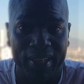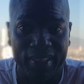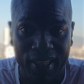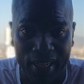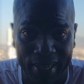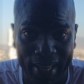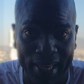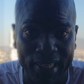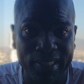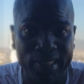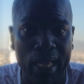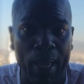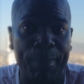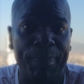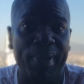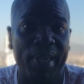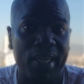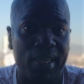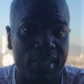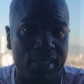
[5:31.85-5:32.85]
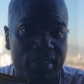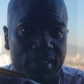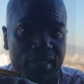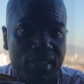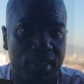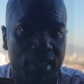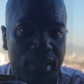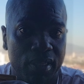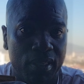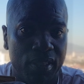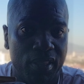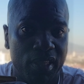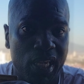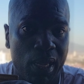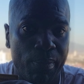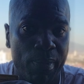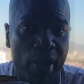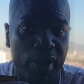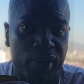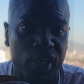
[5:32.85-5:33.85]
The next step is the
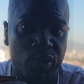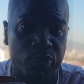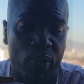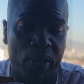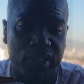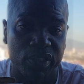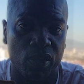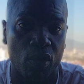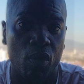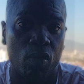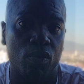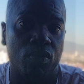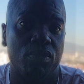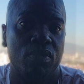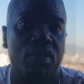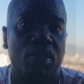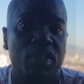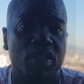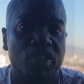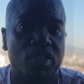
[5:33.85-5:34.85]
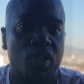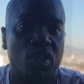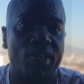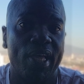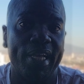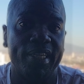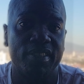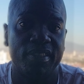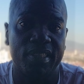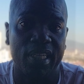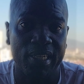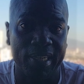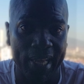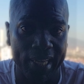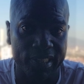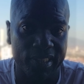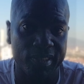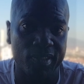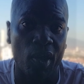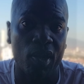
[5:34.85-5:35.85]
American Express Gold. So that's the
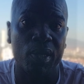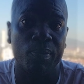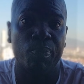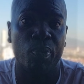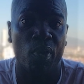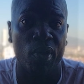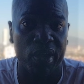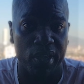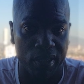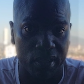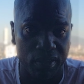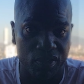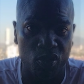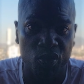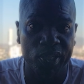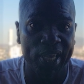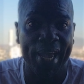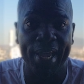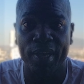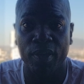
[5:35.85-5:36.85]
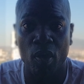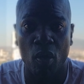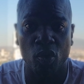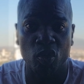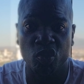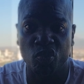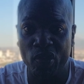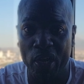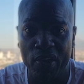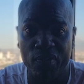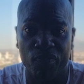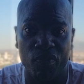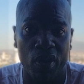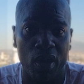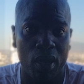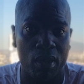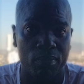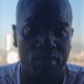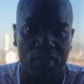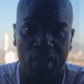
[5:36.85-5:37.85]
next starting point. You can't go straight
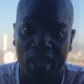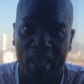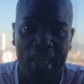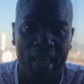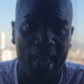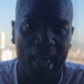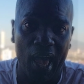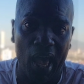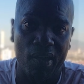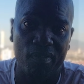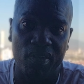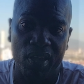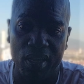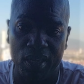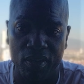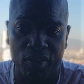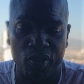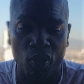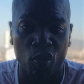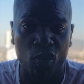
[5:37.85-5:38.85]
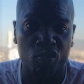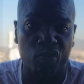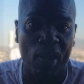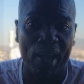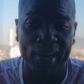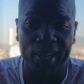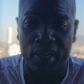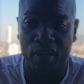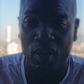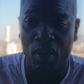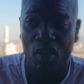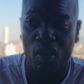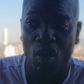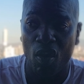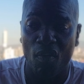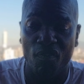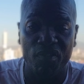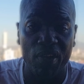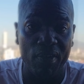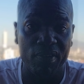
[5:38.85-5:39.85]
from having no credit
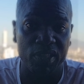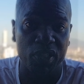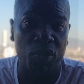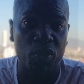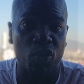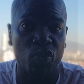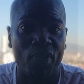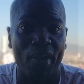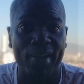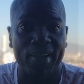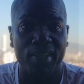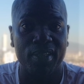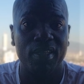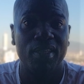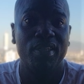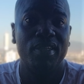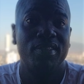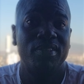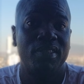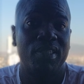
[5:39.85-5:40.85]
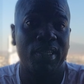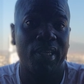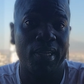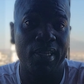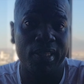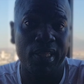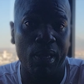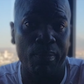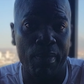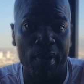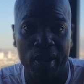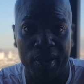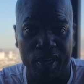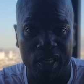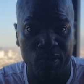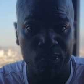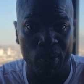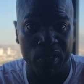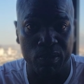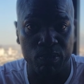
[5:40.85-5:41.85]
or very little credit to getting the American
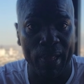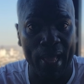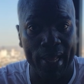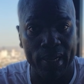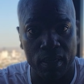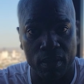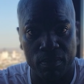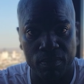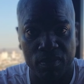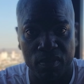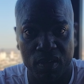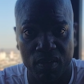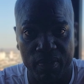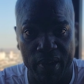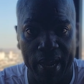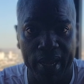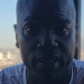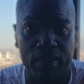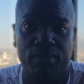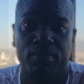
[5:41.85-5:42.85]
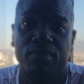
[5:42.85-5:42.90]
Express Platinum, right?